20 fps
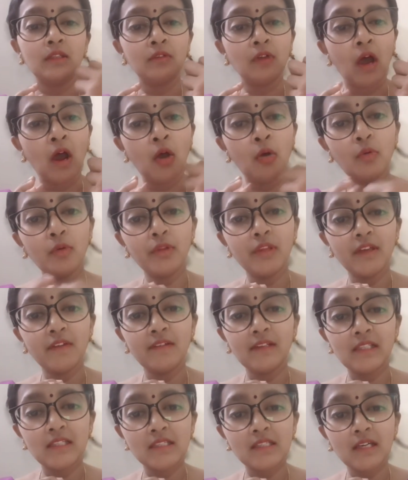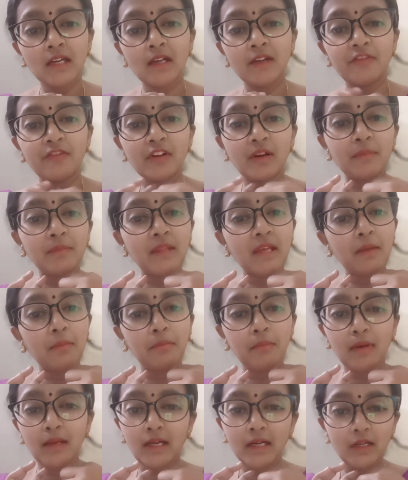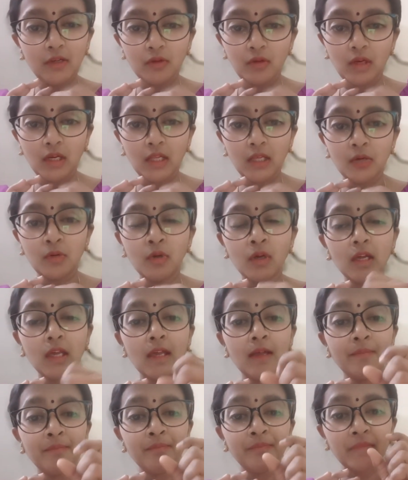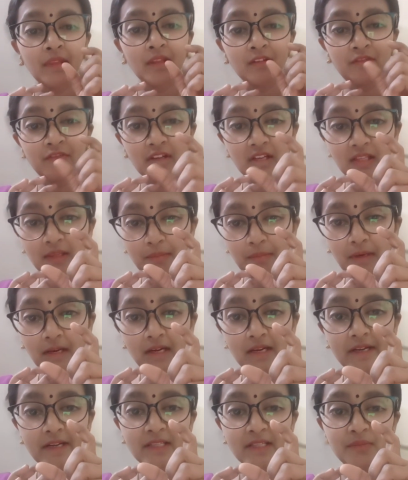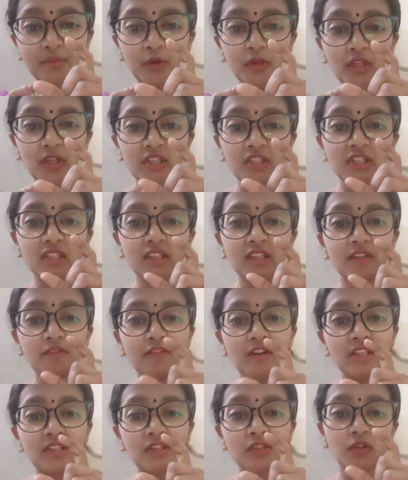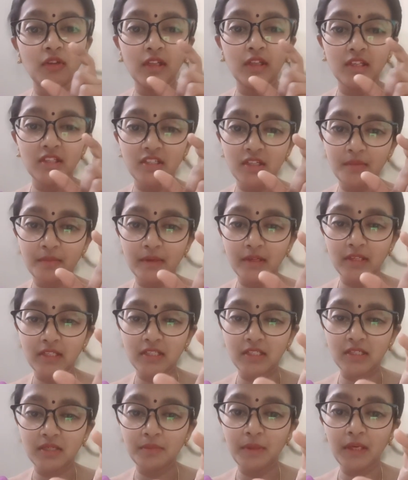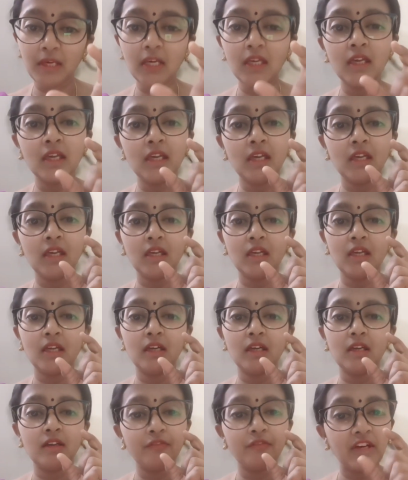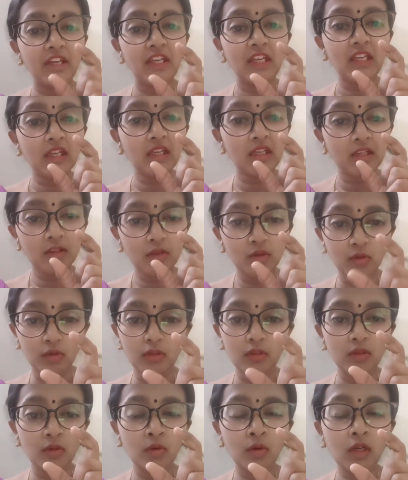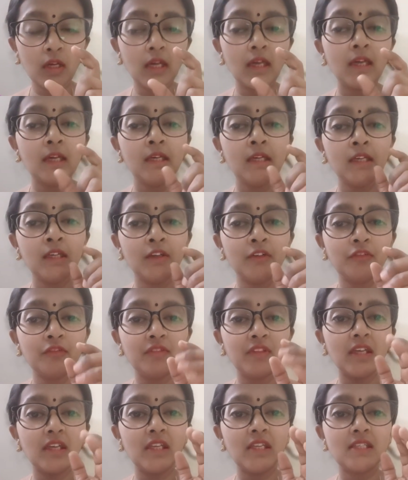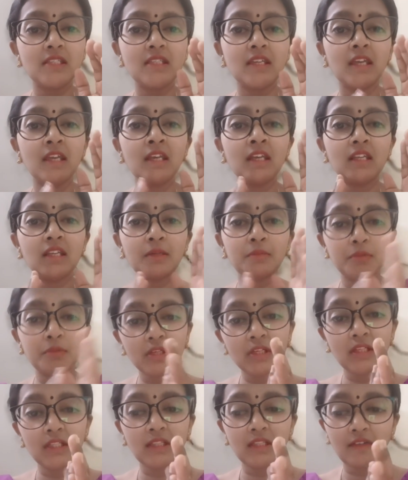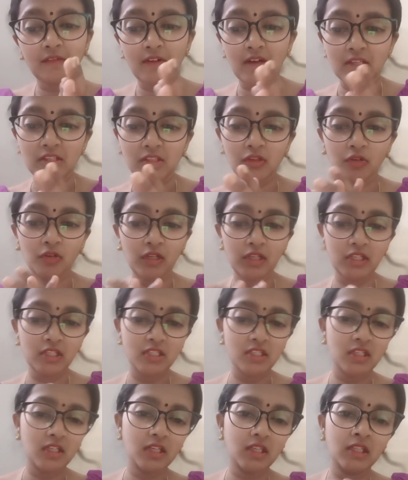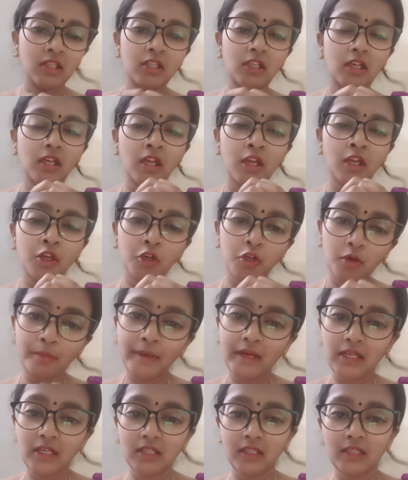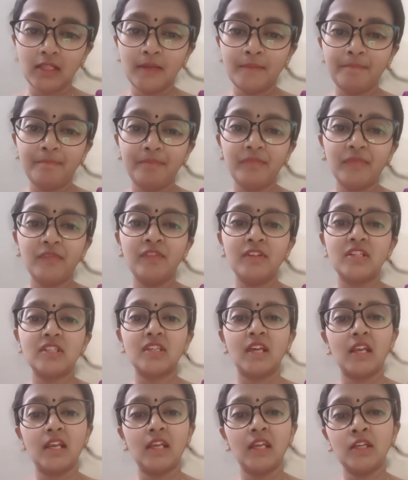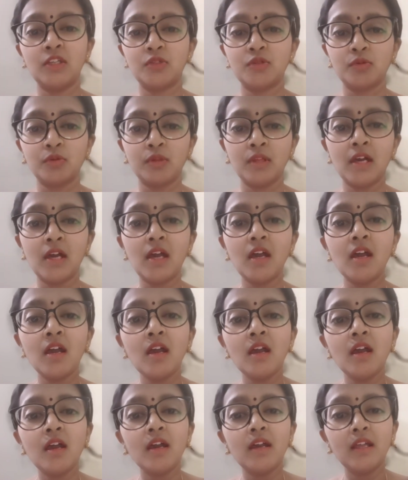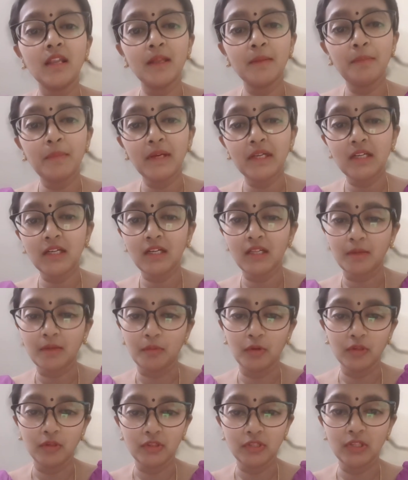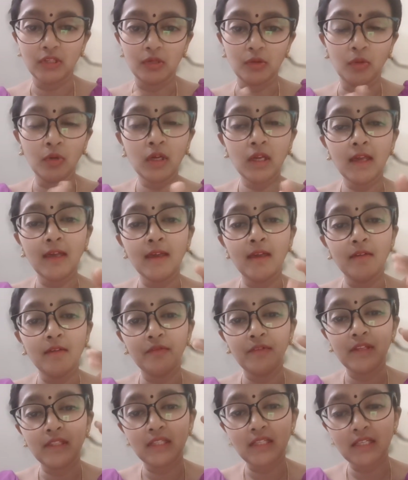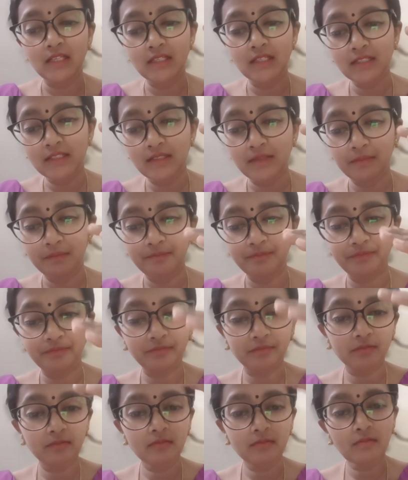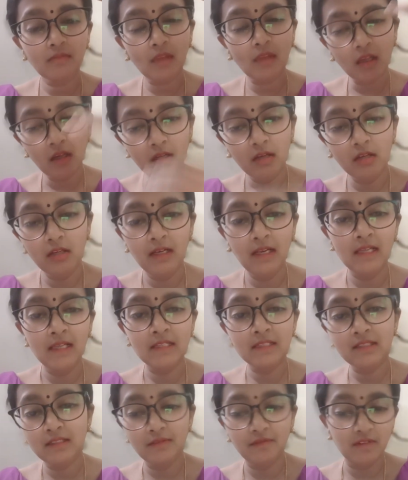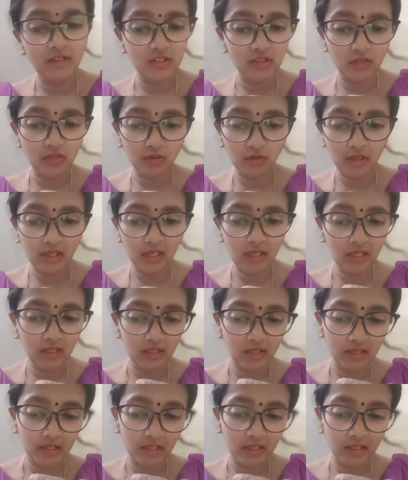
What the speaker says: how they will suck? From the blood only. Okay, for the blood transportation the vasculature must be very good. Okay, if there is an interruption in the vasculature in the endometrium, which can lead to the repeated abortion. Okay, when there is less vasculation